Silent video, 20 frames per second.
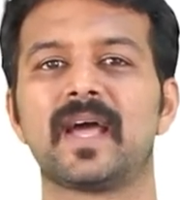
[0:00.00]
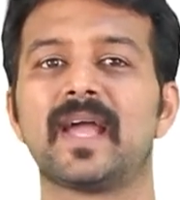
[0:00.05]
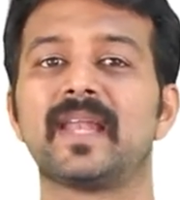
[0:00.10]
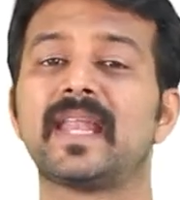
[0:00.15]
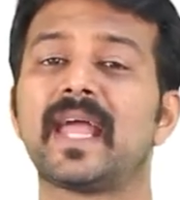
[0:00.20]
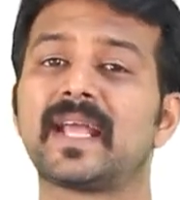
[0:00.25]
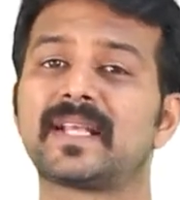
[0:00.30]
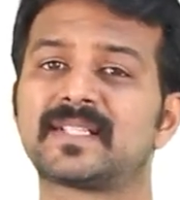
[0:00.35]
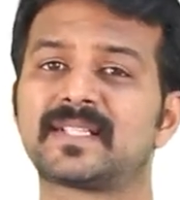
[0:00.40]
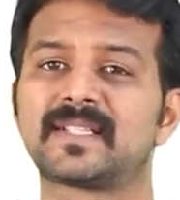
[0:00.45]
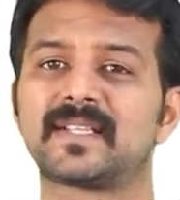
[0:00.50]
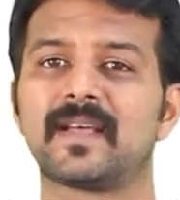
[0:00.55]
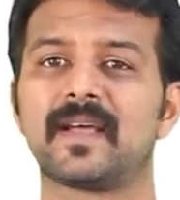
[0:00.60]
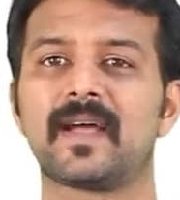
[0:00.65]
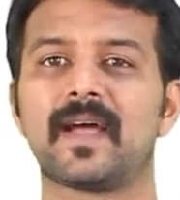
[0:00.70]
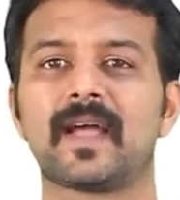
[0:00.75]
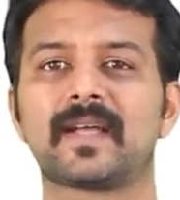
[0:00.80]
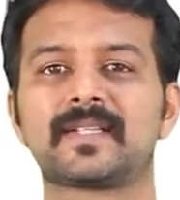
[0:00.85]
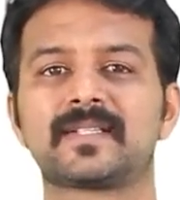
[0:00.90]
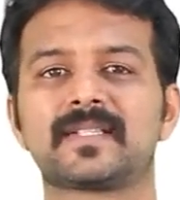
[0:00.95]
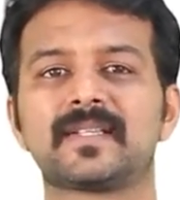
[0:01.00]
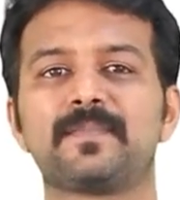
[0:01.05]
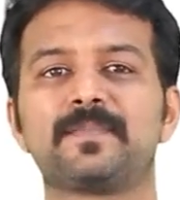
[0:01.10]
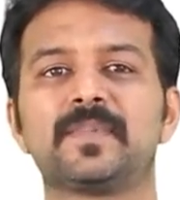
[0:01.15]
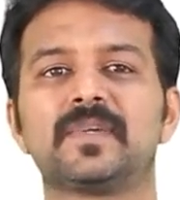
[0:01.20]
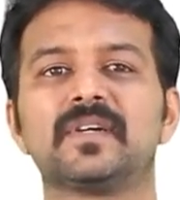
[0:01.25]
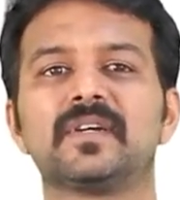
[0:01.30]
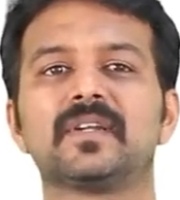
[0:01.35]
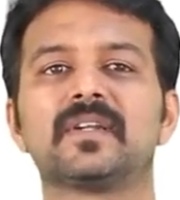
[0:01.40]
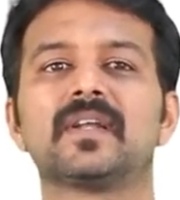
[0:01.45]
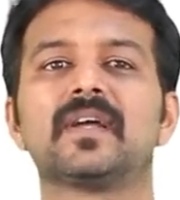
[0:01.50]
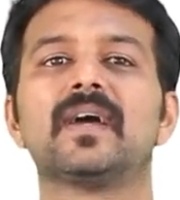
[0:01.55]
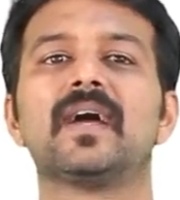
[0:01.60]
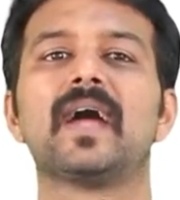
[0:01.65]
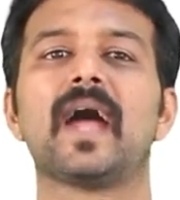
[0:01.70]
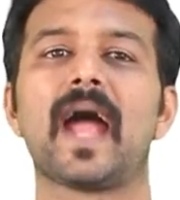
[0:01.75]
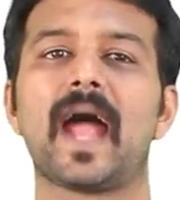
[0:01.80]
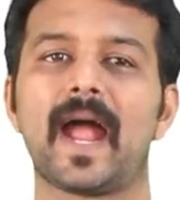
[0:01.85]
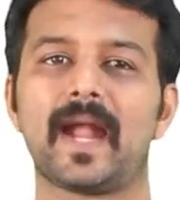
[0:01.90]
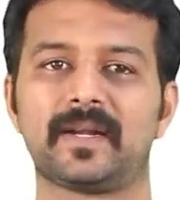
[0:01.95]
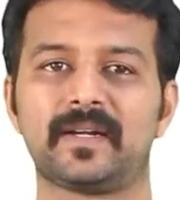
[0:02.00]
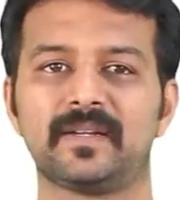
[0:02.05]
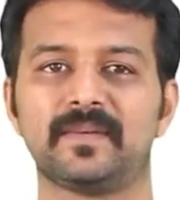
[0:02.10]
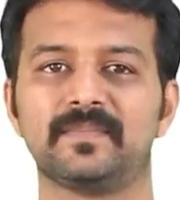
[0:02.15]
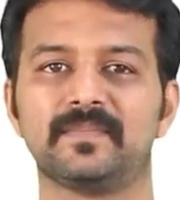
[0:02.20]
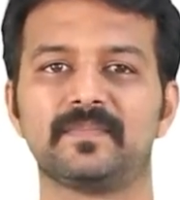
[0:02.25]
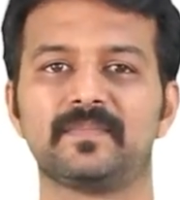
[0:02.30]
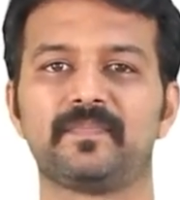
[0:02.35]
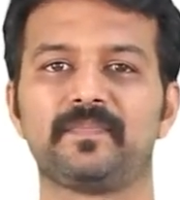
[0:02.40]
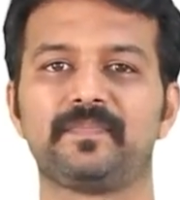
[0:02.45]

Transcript: an acceptor atom.